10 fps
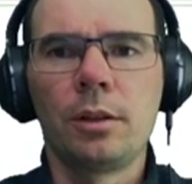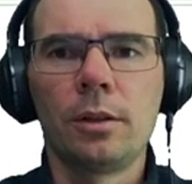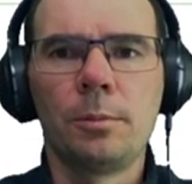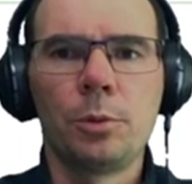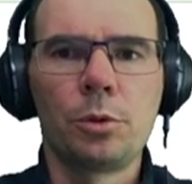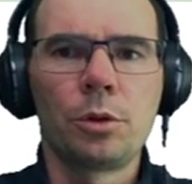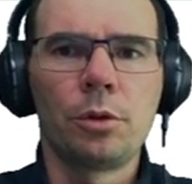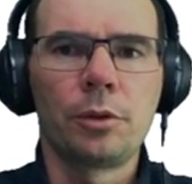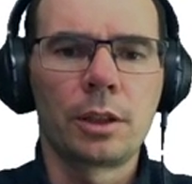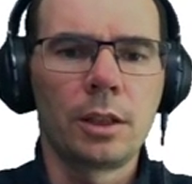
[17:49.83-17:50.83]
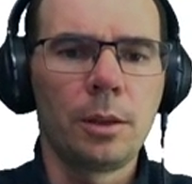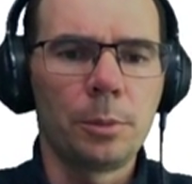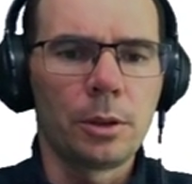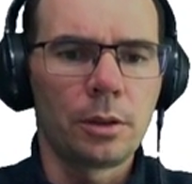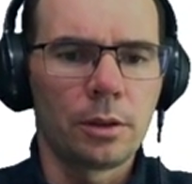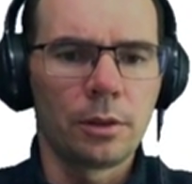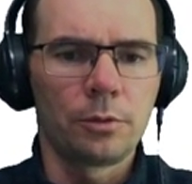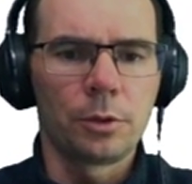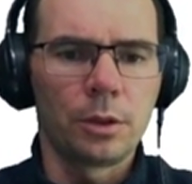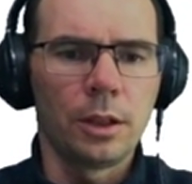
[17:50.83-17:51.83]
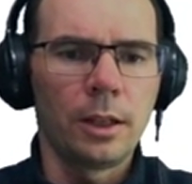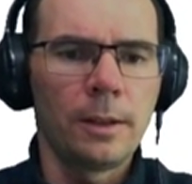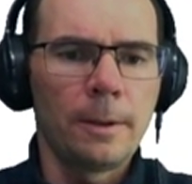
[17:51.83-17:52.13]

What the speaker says: module of examples for today,